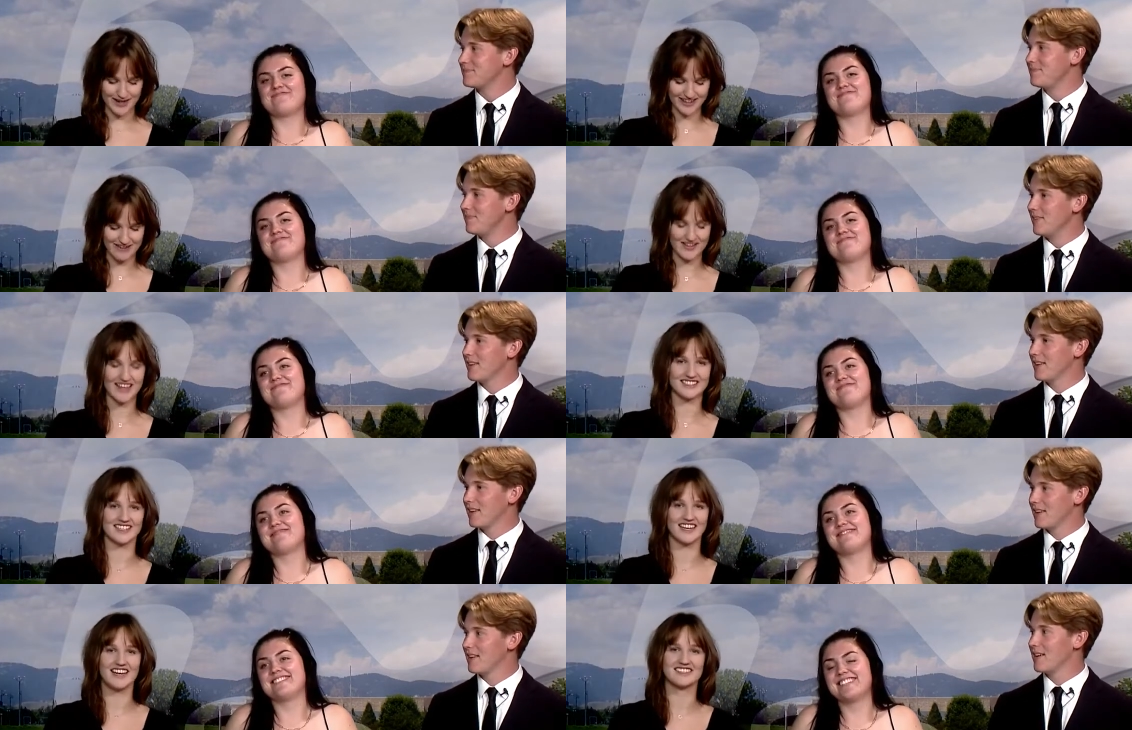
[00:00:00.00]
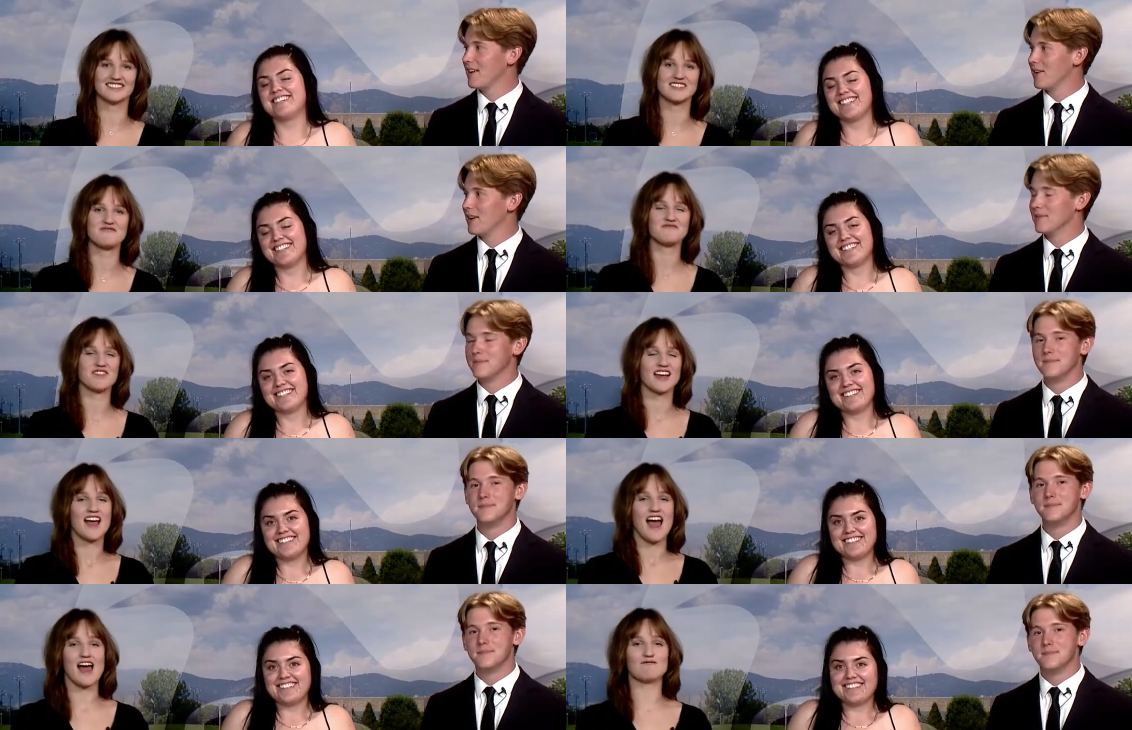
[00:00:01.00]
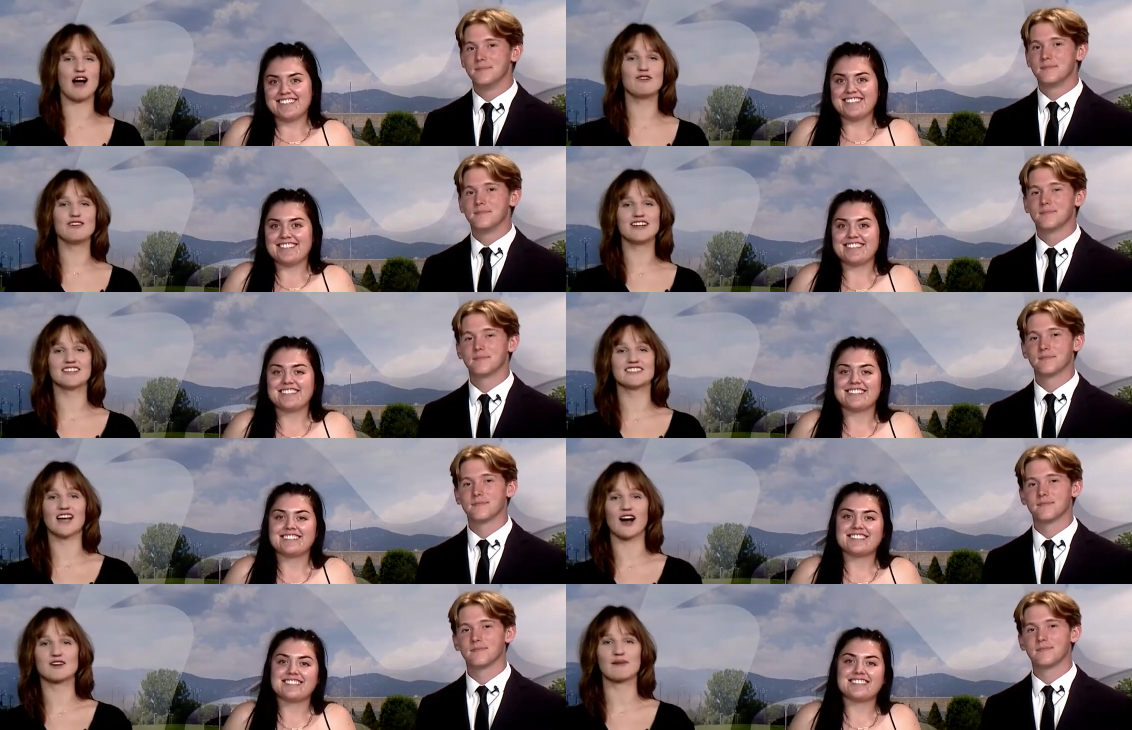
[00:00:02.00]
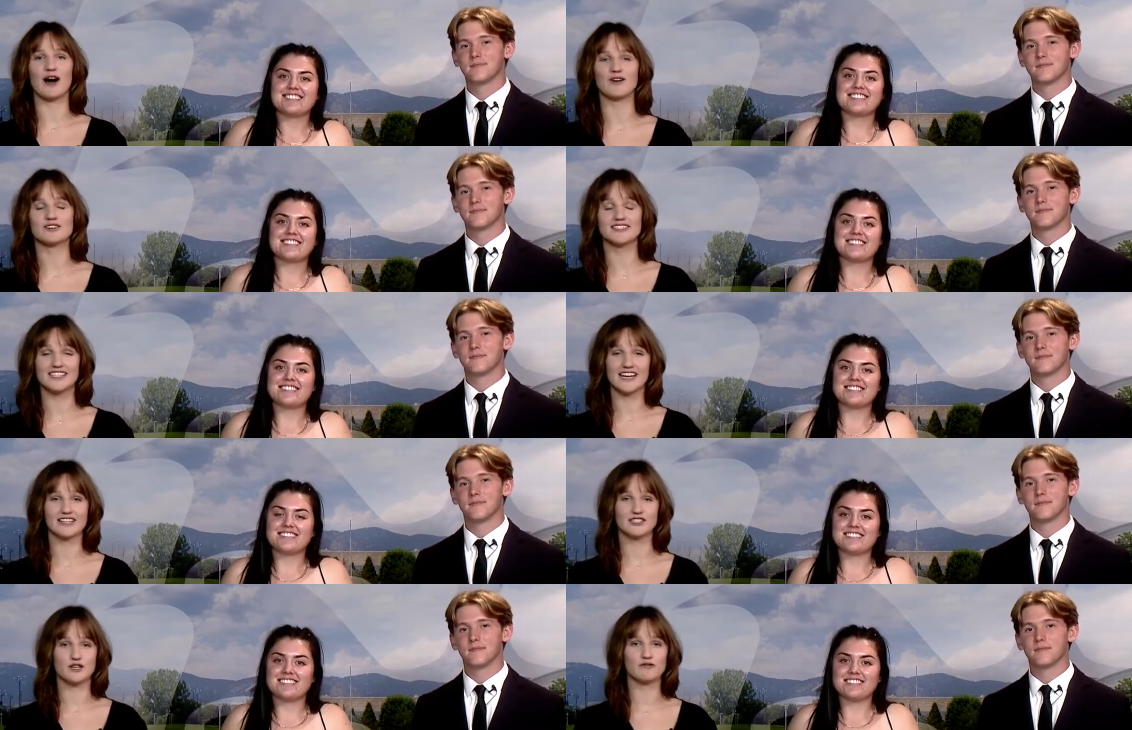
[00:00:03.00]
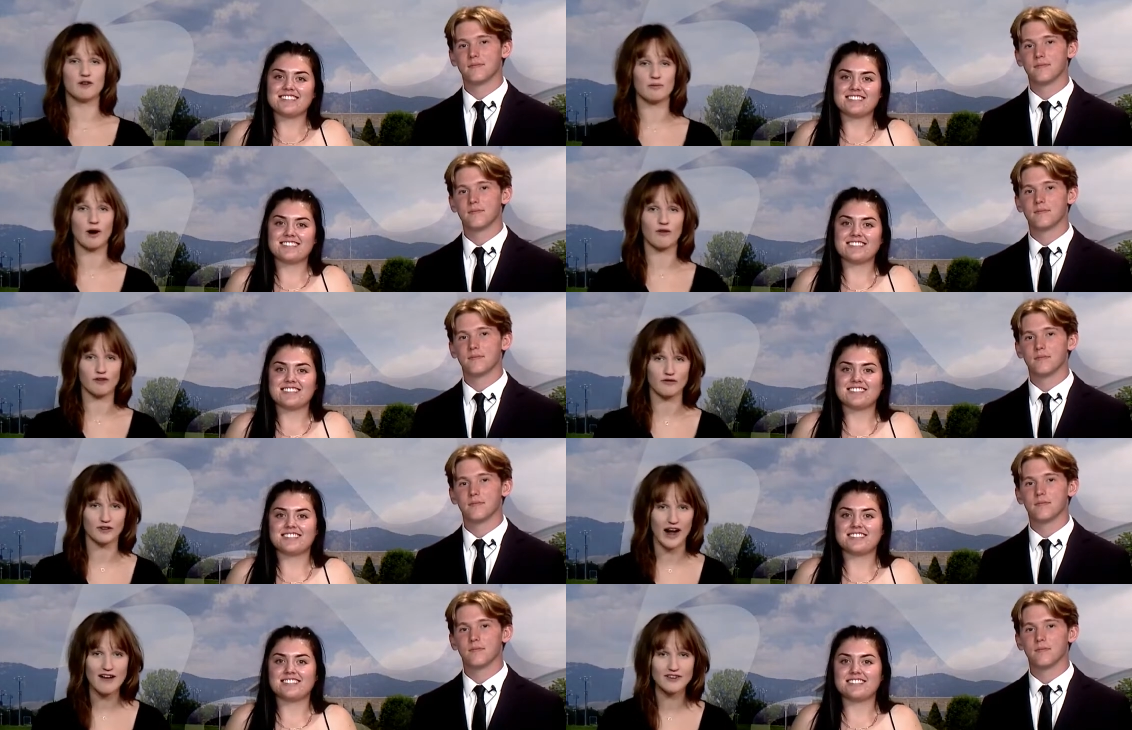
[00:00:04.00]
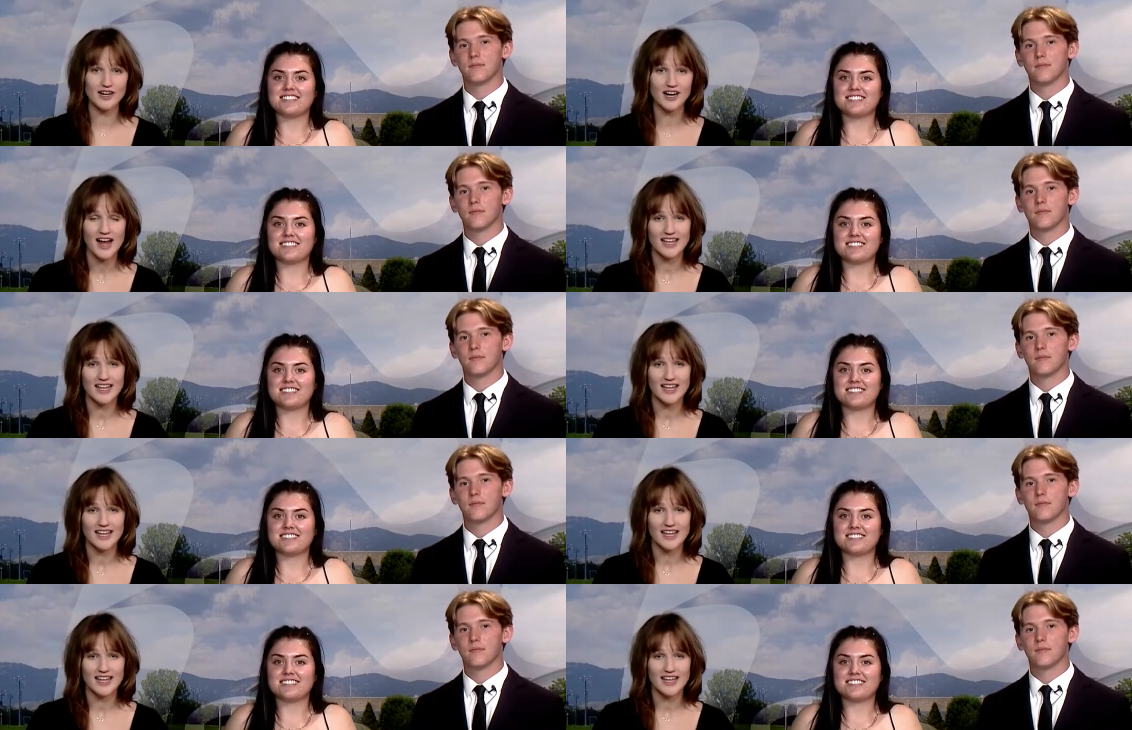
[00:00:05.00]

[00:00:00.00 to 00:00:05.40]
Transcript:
Speaker 1: button if that's the case. Agreed. And while we could talk about CSU football for forever,